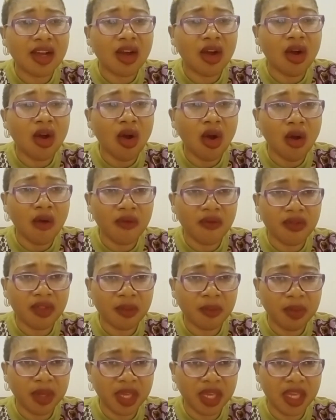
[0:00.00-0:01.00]
of the
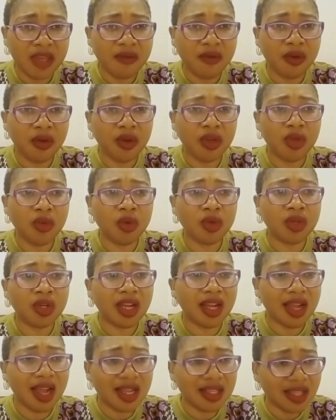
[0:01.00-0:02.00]
behavior. You want to
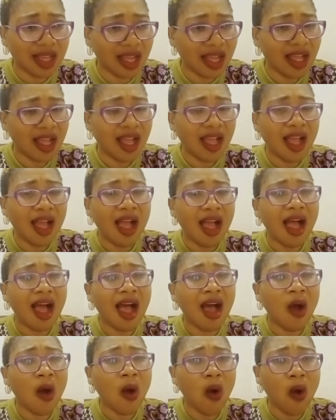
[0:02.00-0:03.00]
gather how
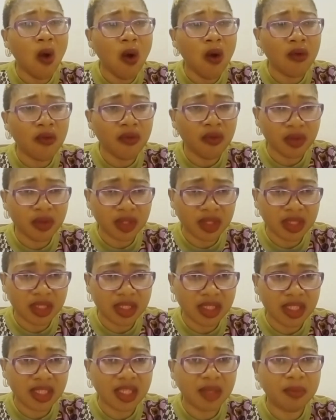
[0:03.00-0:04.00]
often
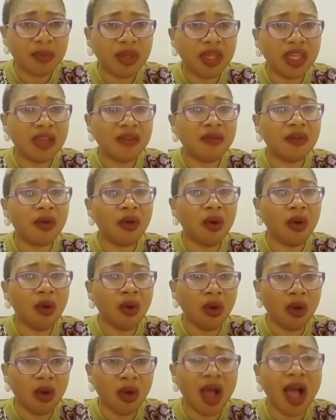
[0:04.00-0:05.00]
the behavior occur,
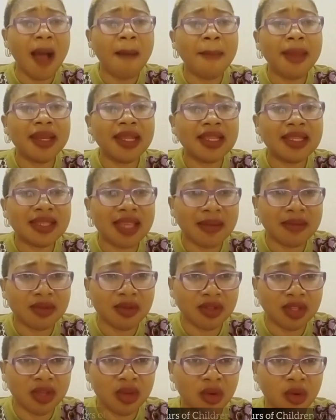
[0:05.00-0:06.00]
how many times does it
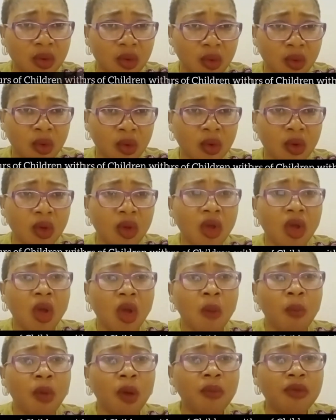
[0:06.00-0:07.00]
occur. But
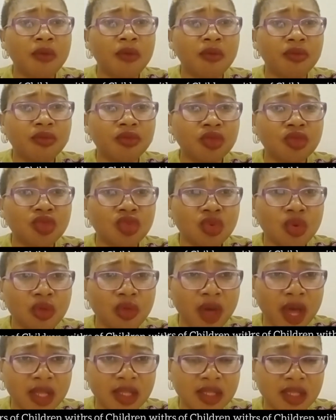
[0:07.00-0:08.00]
to do that,
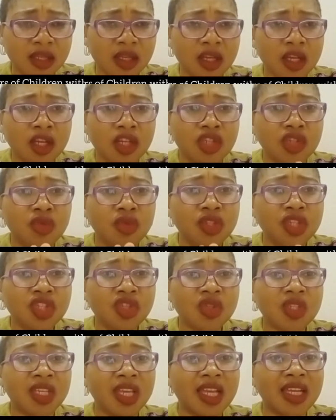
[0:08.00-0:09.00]
you need to get